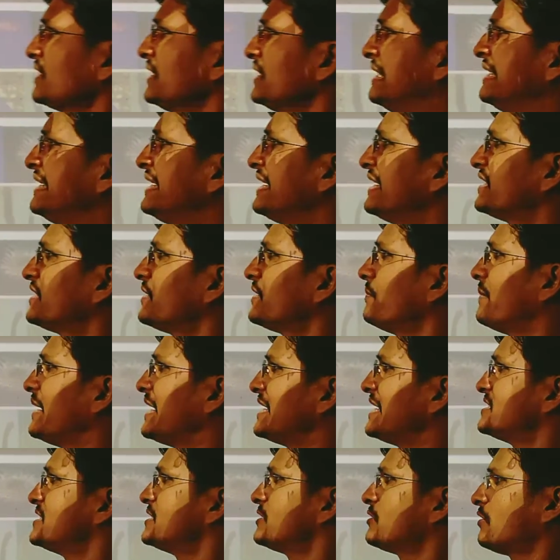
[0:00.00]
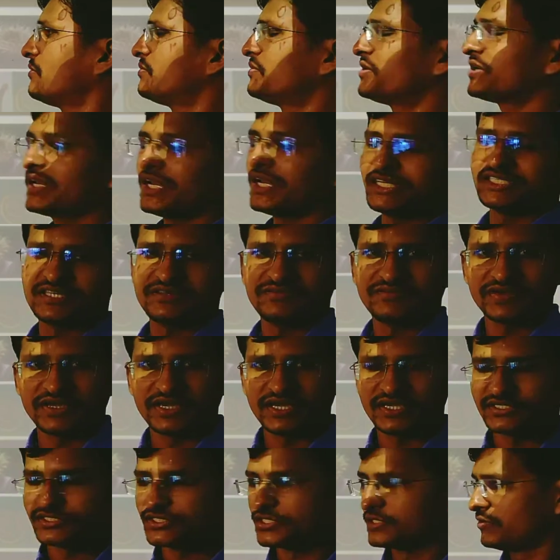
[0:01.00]
here the basic of the
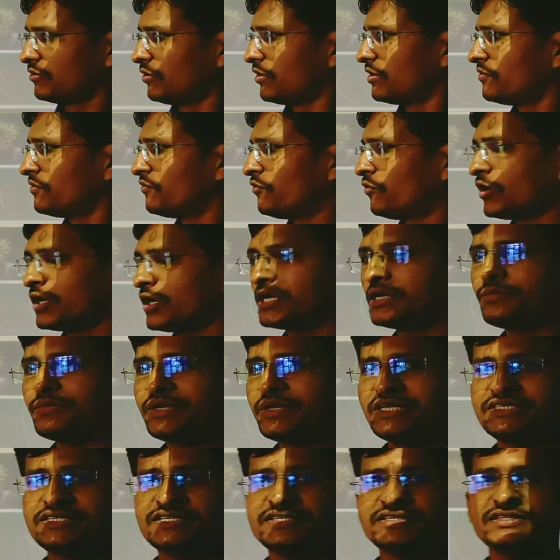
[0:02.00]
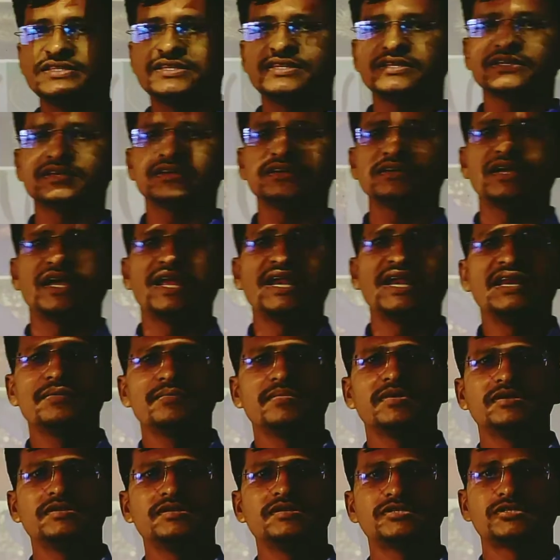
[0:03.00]
classification, on what basis the
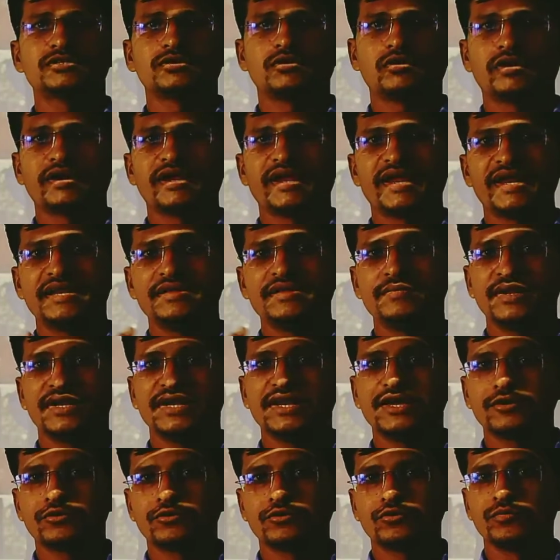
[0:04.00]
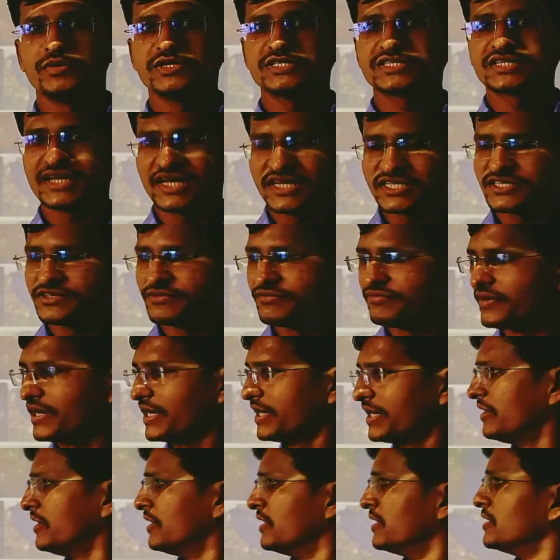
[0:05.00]
animals or animalia group is
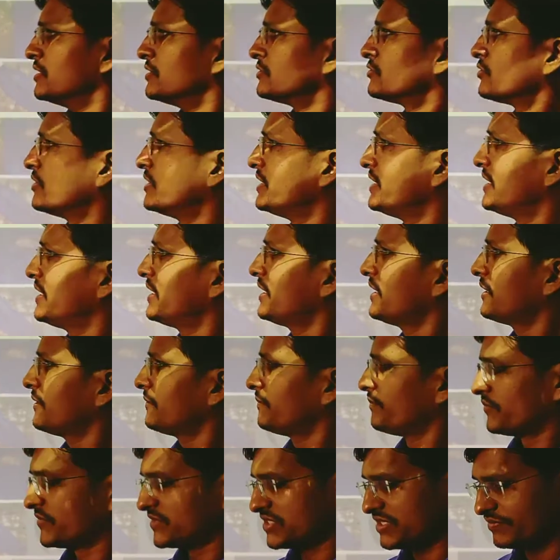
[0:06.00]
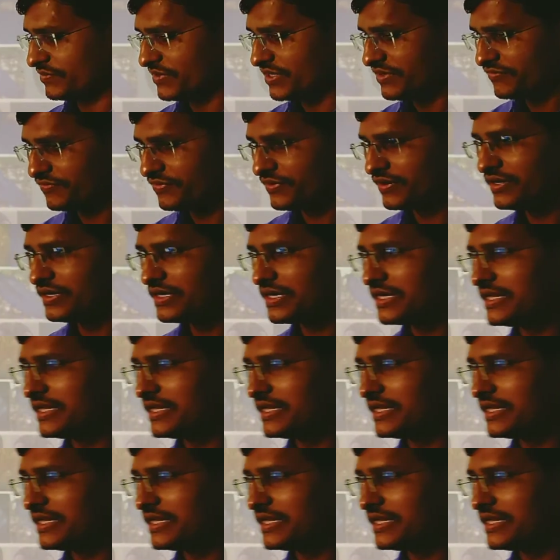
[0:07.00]
classified. So here some different